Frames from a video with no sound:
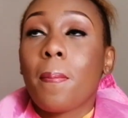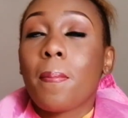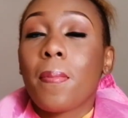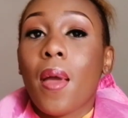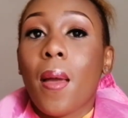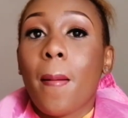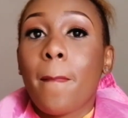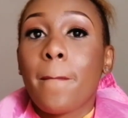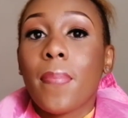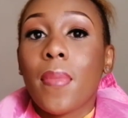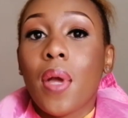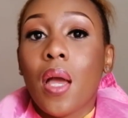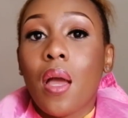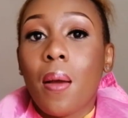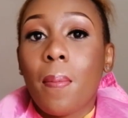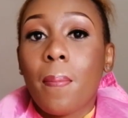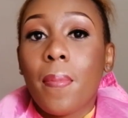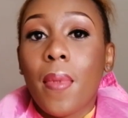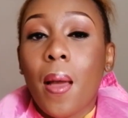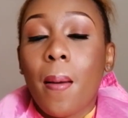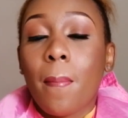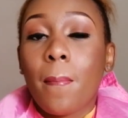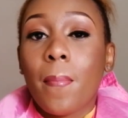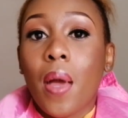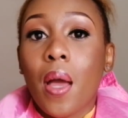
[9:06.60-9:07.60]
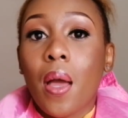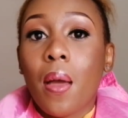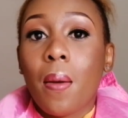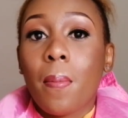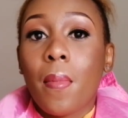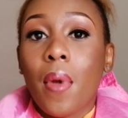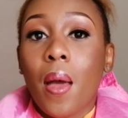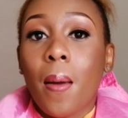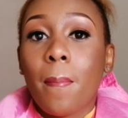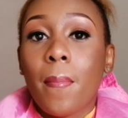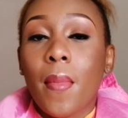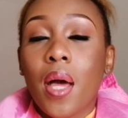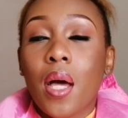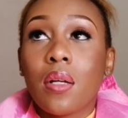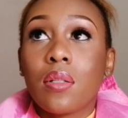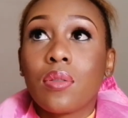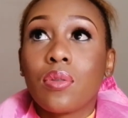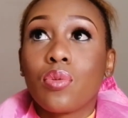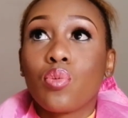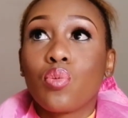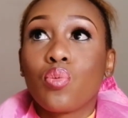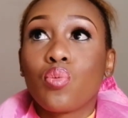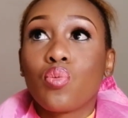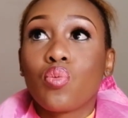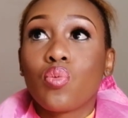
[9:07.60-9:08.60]
because she wanted a
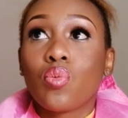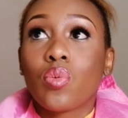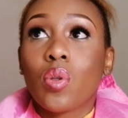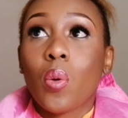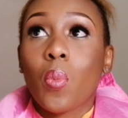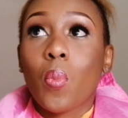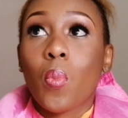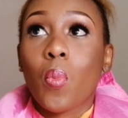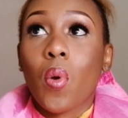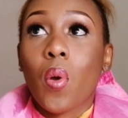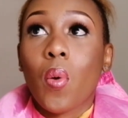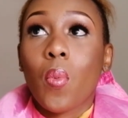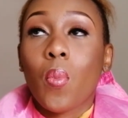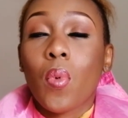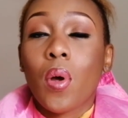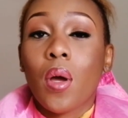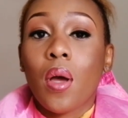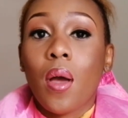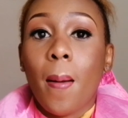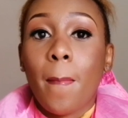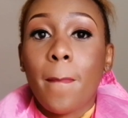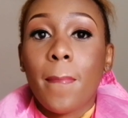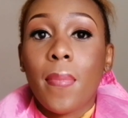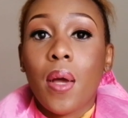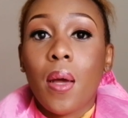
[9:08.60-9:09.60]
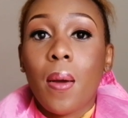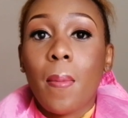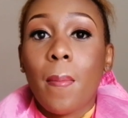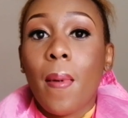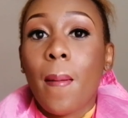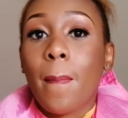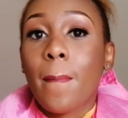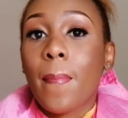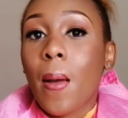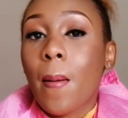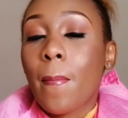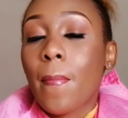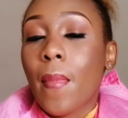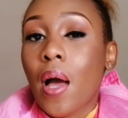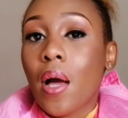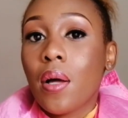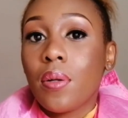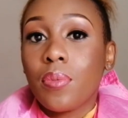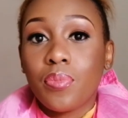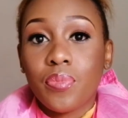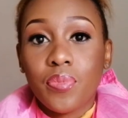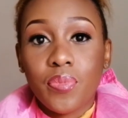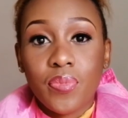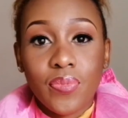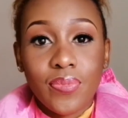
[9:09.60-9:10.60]
gloss lip for this
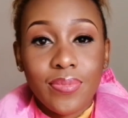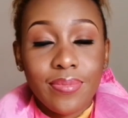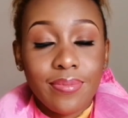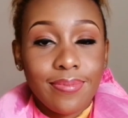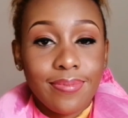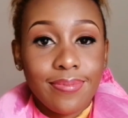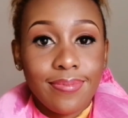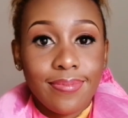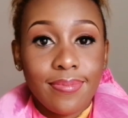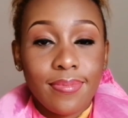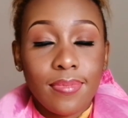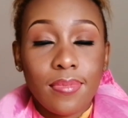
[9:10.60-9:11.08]
certain look.